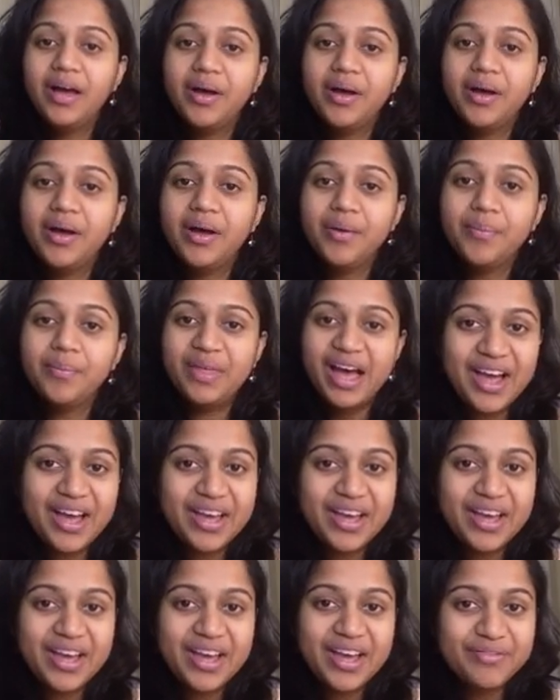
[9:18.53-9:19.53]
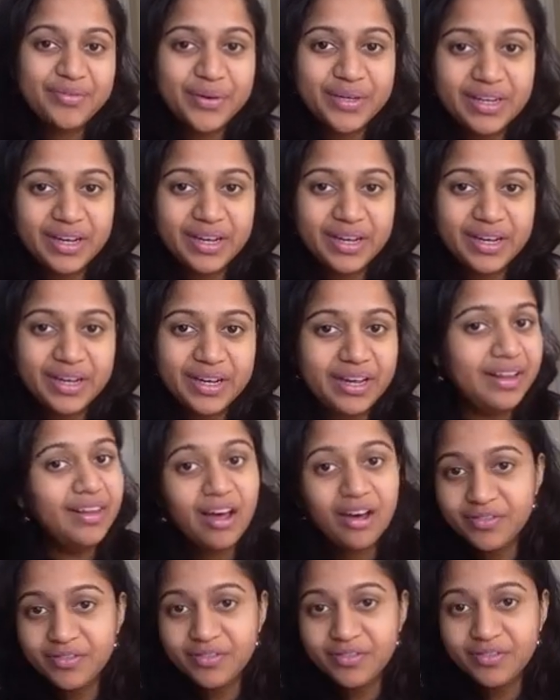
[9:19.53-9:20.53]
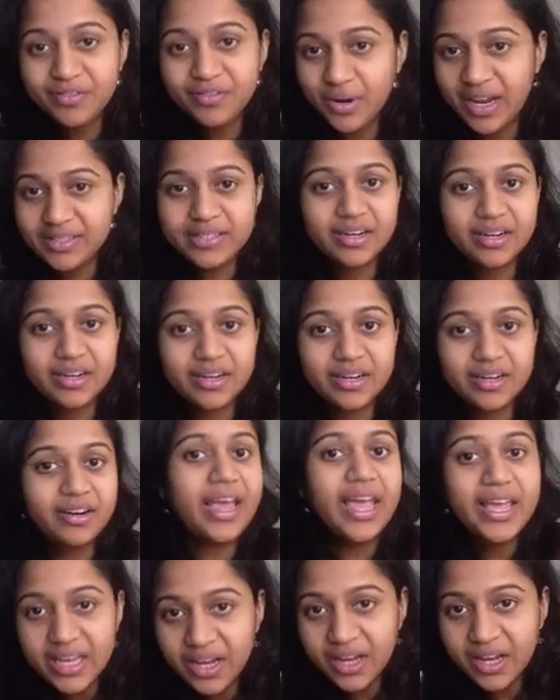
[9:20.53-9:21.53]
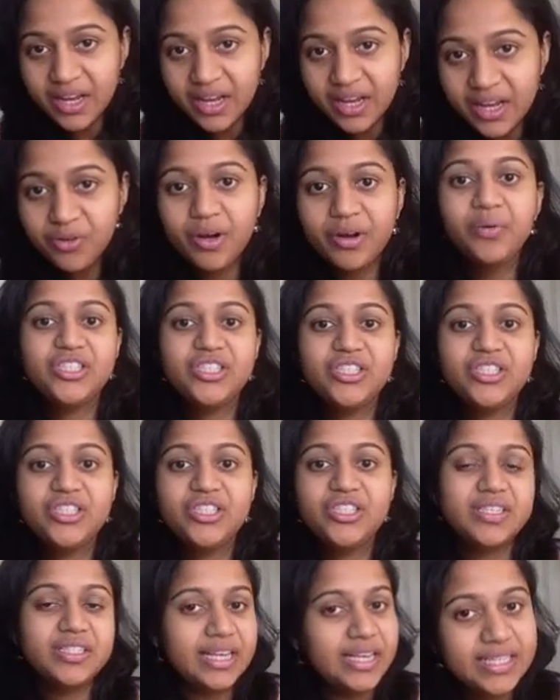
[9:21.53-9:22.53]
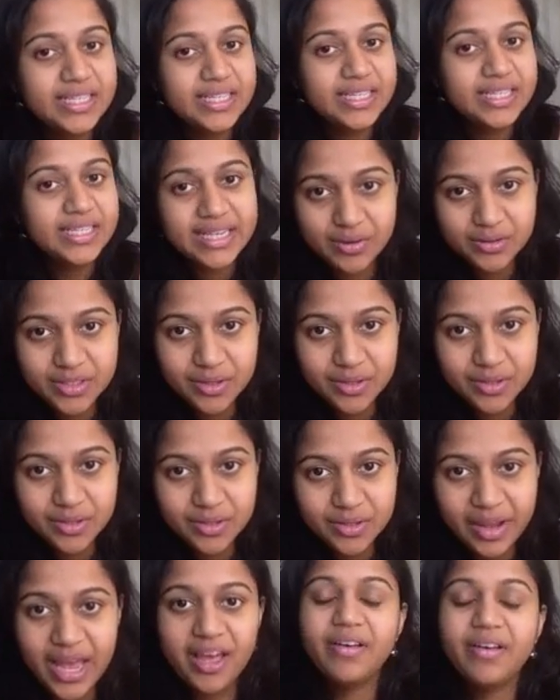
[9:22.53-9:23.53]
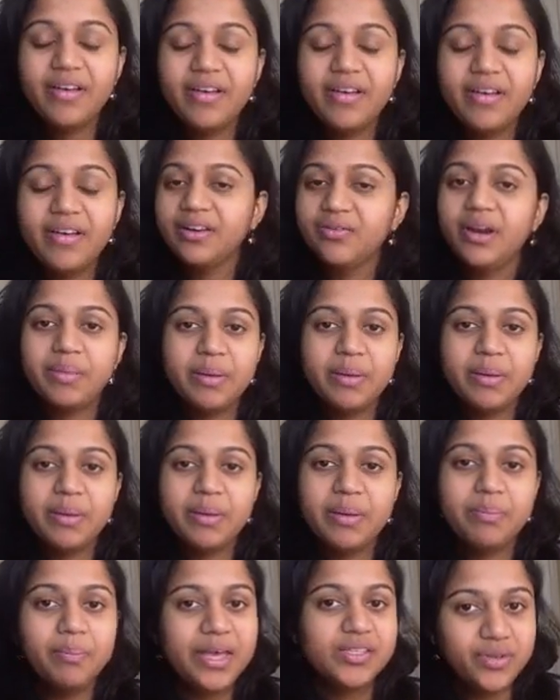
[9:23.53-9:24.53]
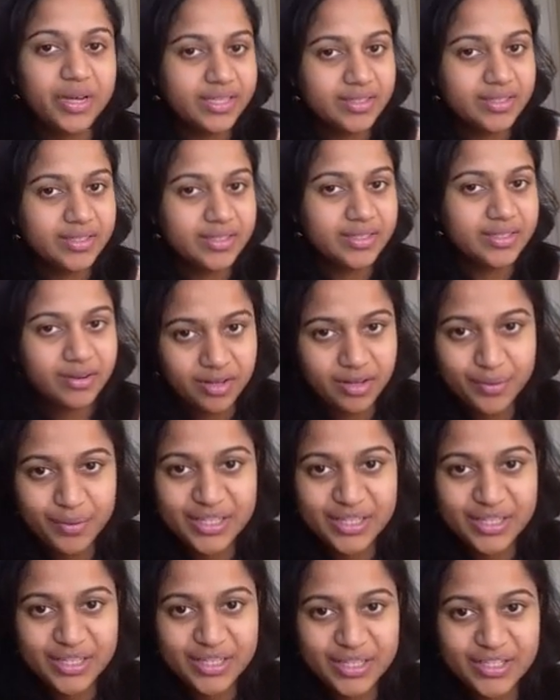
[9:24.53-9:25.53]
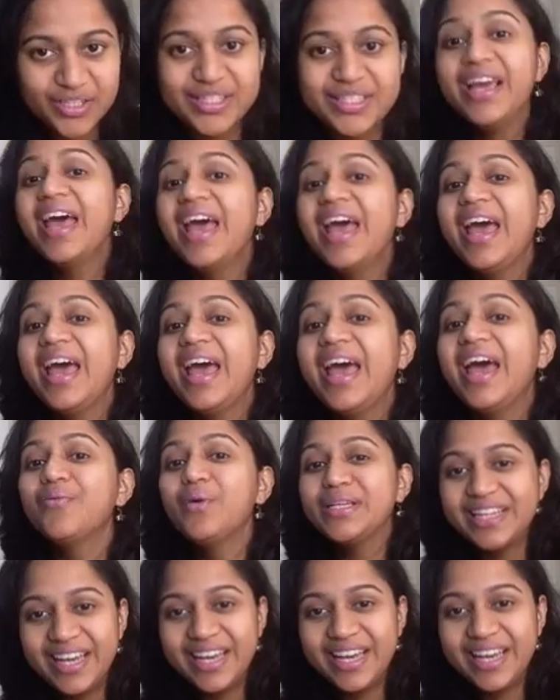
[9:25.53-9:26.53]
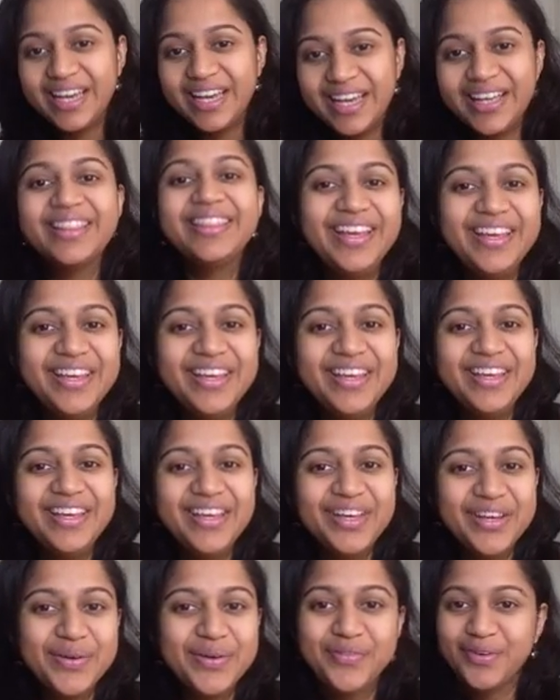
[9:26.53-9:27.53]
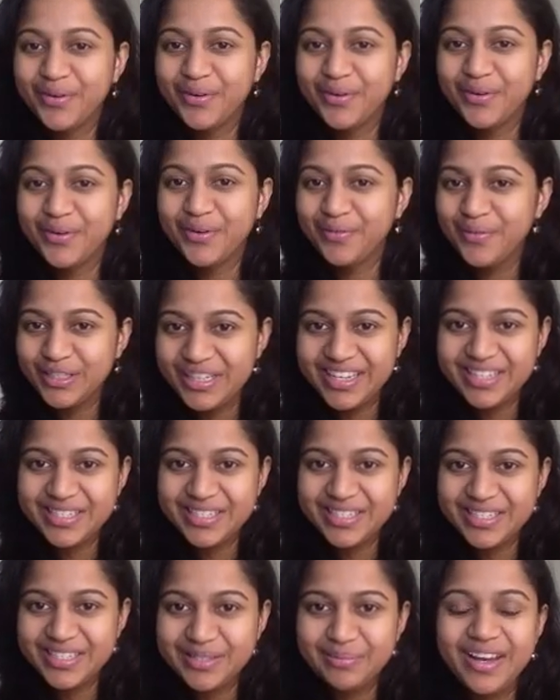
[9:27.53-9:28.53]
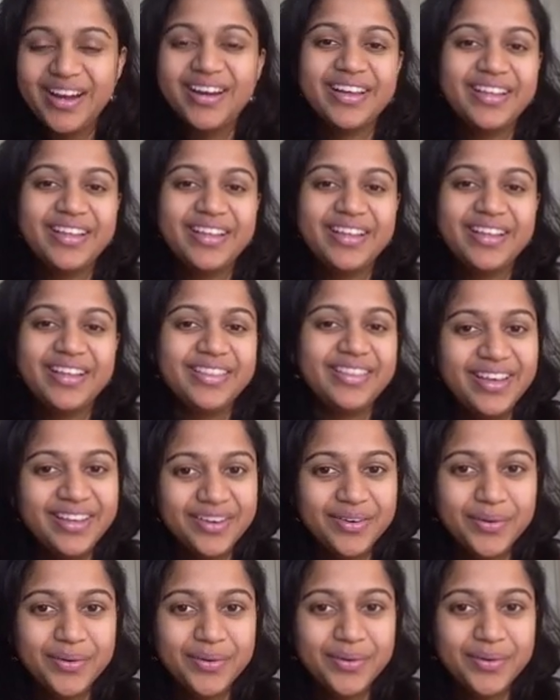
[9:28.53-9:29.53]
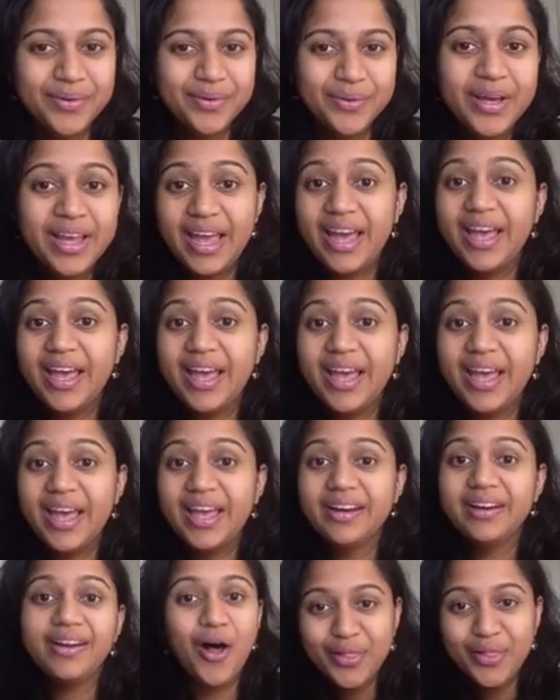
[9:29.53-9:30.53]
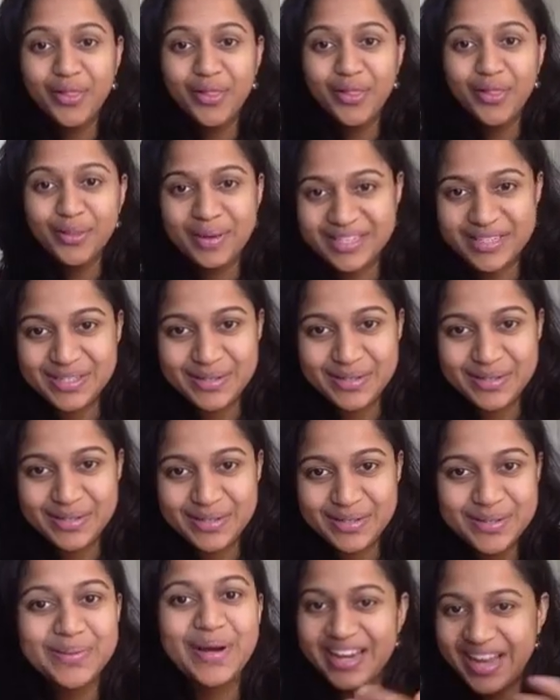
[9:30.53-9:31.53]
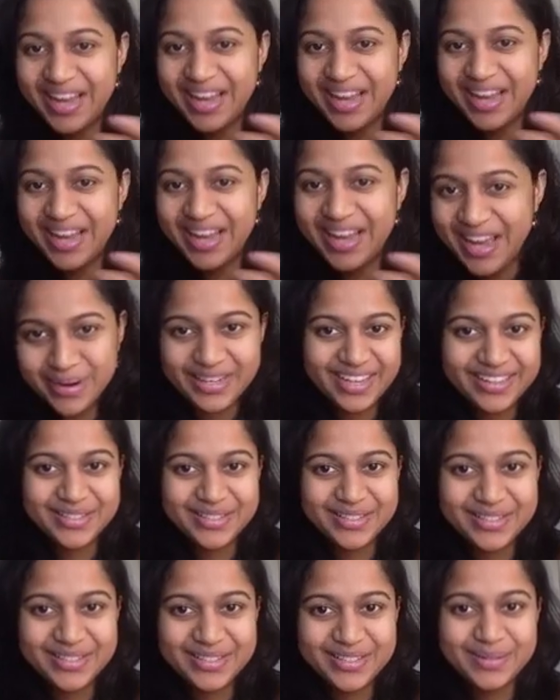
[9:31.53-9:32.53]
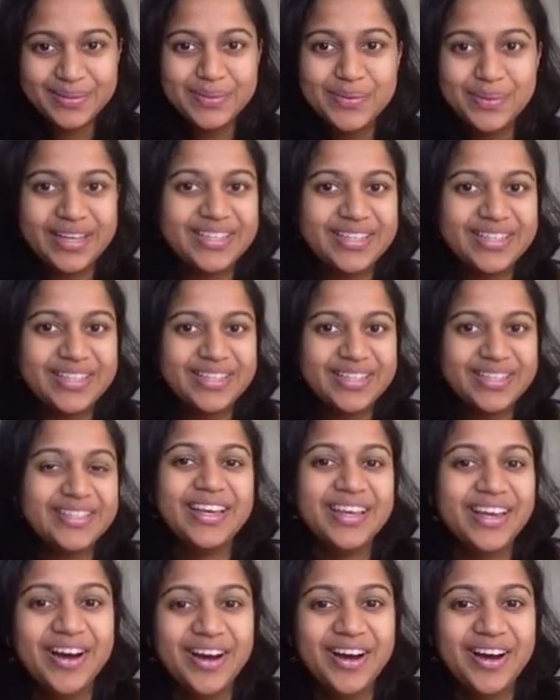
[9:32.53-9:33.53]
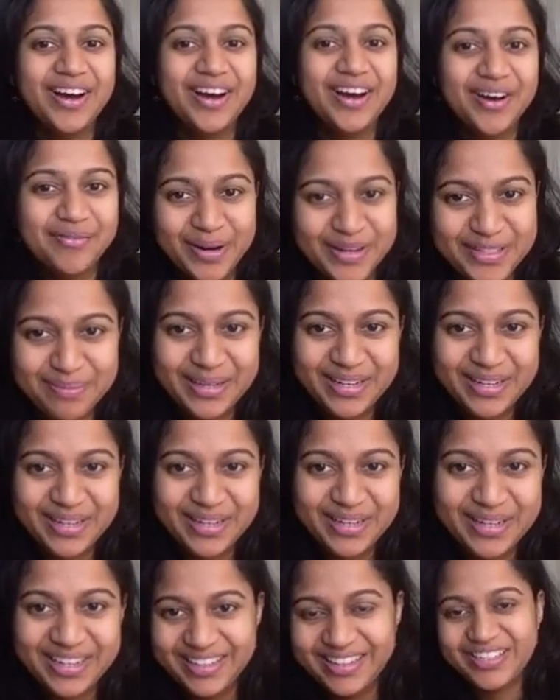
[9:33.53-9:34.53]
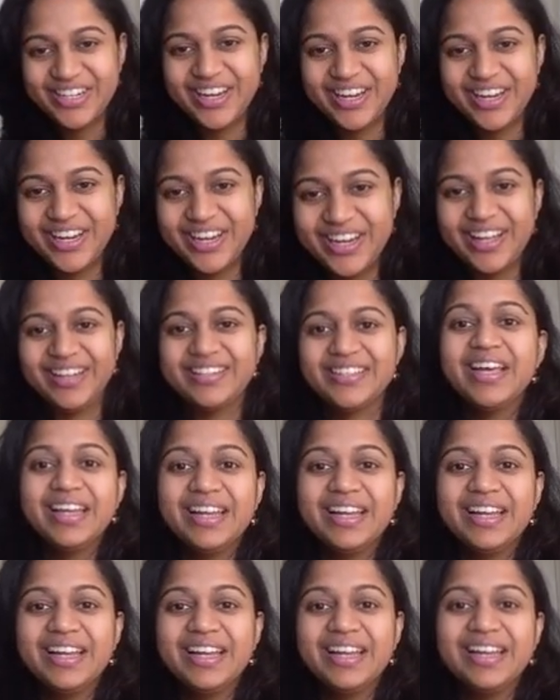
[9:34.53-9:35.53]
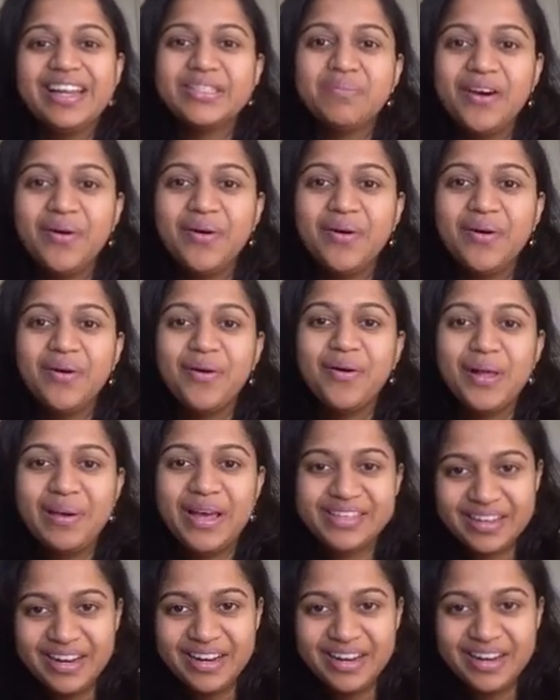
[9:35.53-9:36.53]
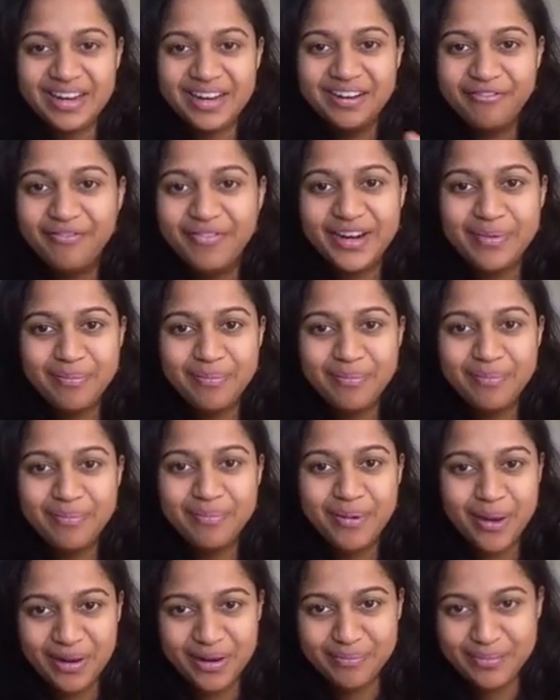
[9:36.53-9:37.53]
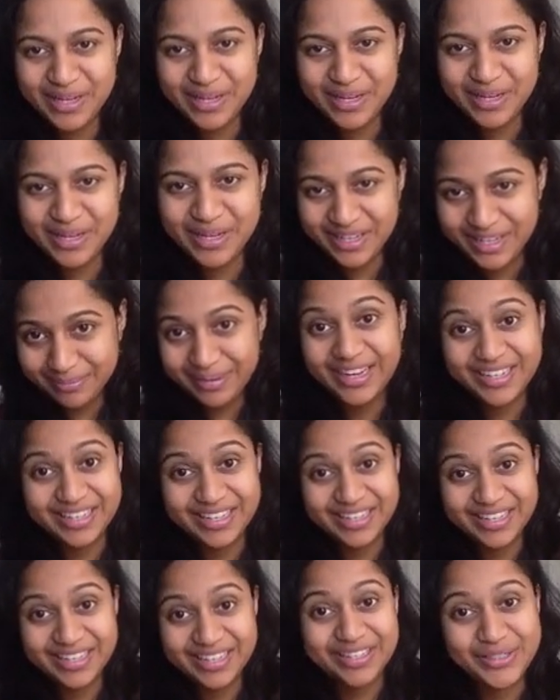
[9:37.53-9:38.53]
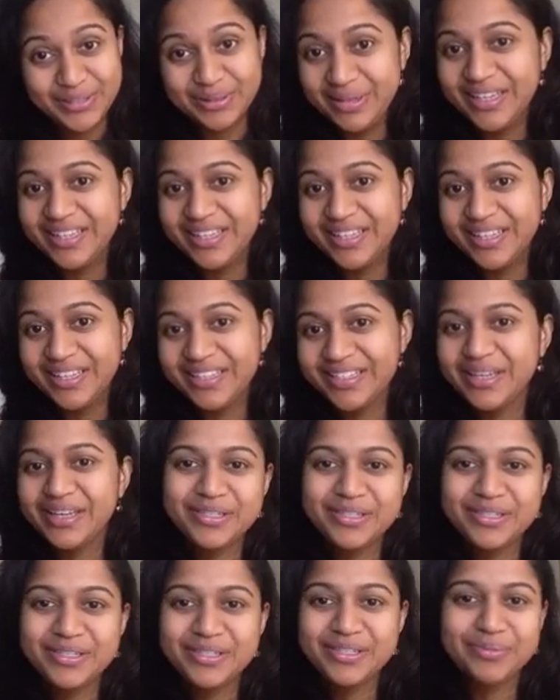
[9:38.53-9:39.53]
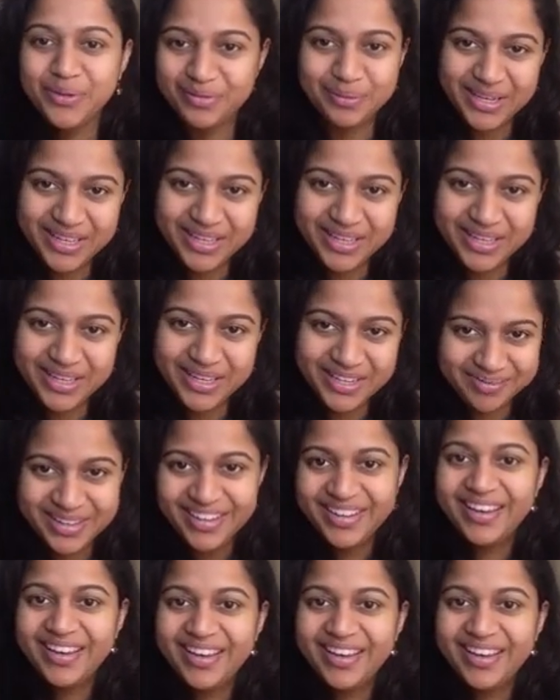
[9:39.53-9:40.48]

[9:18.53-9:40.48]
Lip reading: I would love to answer any questions, any doubts you have. I'll try my best to answer all your questions. And once again, thank you for watching Kiss Me Art, and thank you and all the best to you and everybody else who is thinking of participating in this challenge. Let's make oil pastel a very popular medium like it should be. It's a beautiful medium.